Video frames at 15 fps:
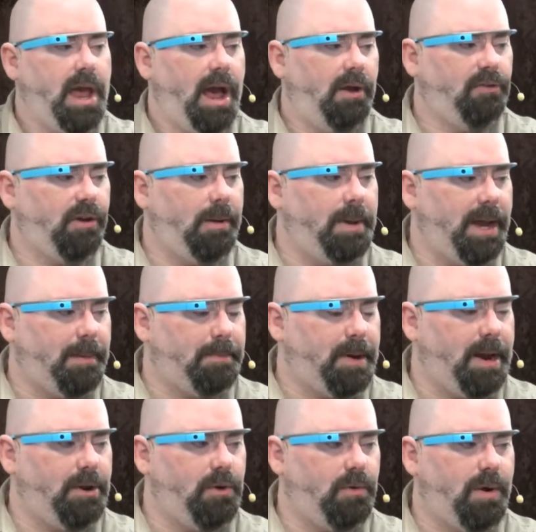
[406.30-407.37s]
I was going to make a
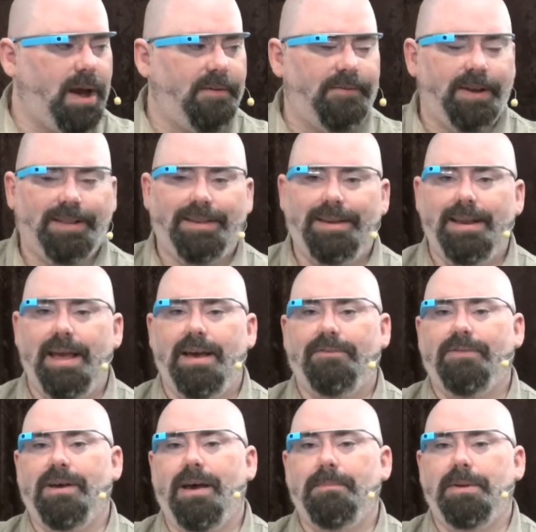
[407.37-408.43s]
brand new graphic, didn't have
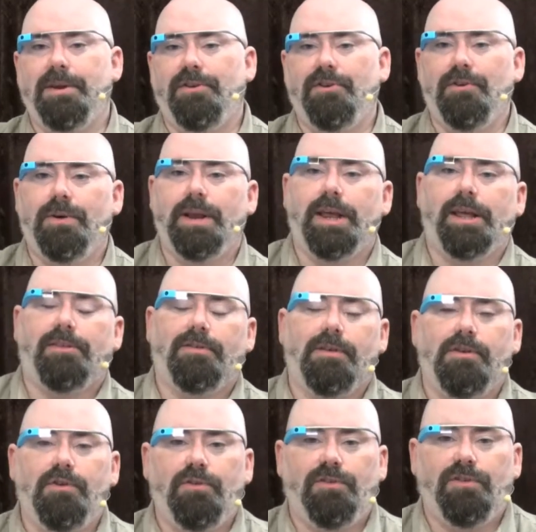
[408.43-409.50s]
time to do it. It's a
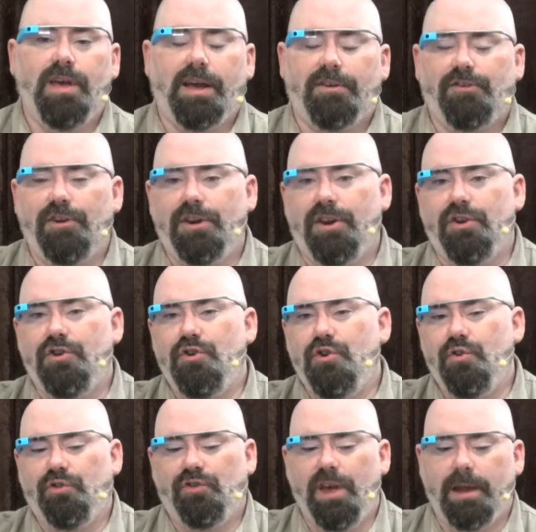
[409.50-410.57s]
new section, a
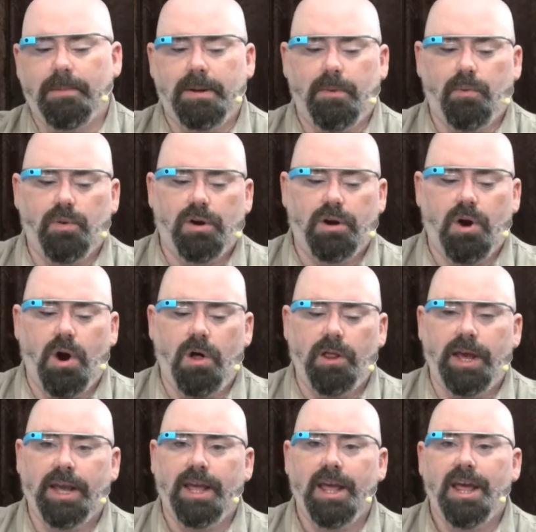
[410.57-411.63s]
new segment we're
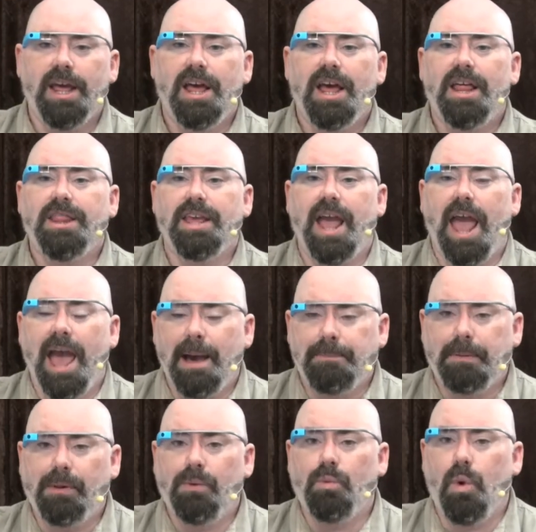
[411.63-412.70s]
calling the
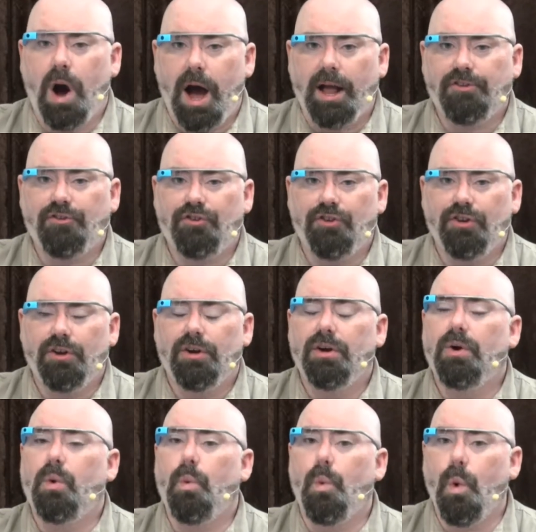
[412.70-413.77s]
Apple Watch
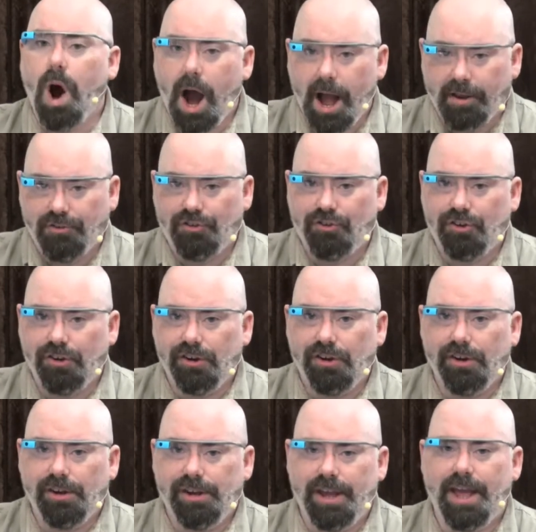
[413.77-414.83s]
Watch.
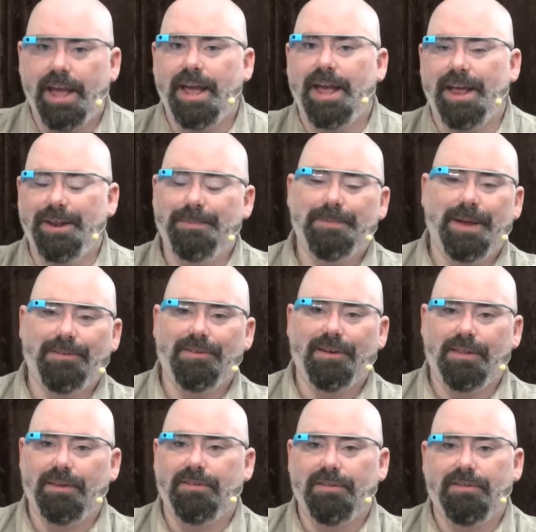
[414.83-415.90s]
And
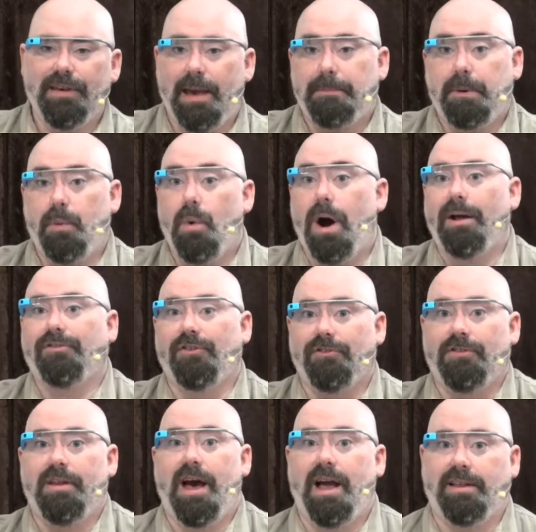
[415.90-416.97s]
basically, since Apple Watch
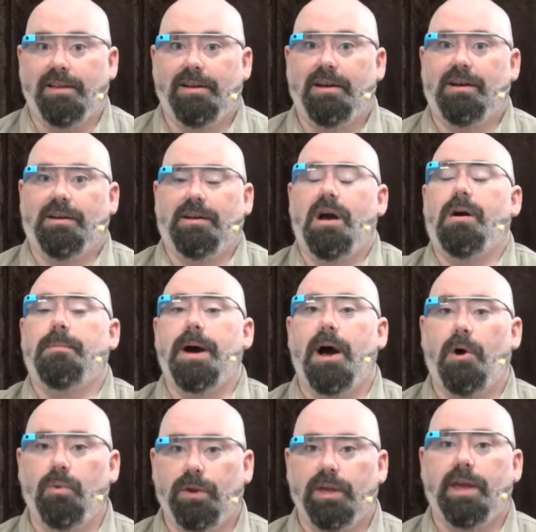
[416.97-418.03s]
has not come
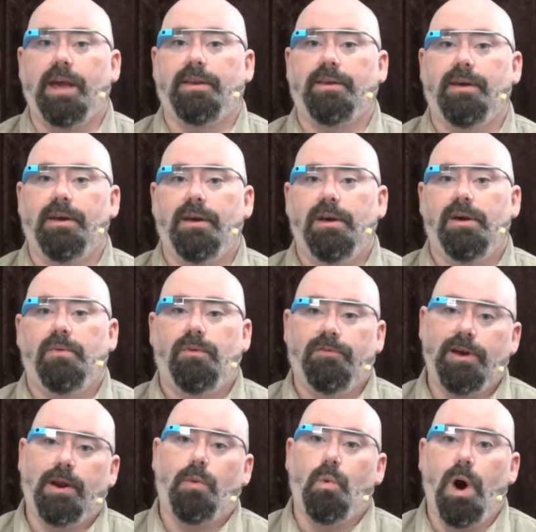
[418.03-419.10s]
out yet, we've
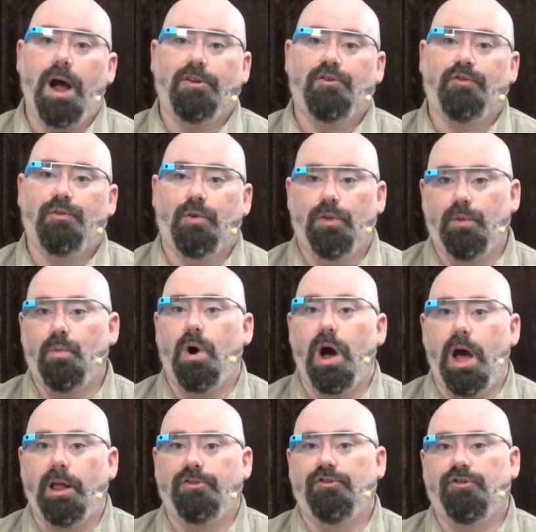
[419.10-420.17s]
got a watch for the
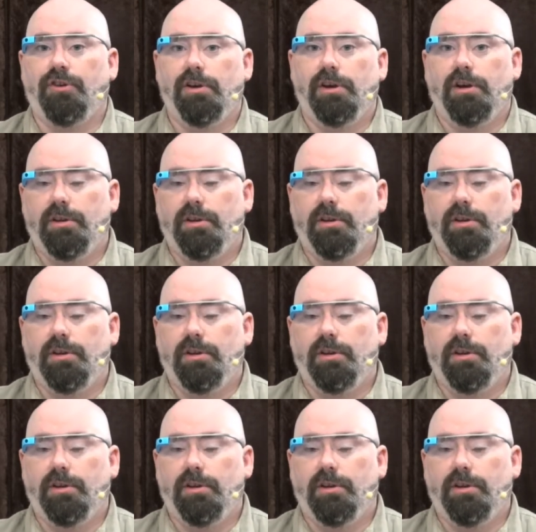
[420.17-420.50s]
watch.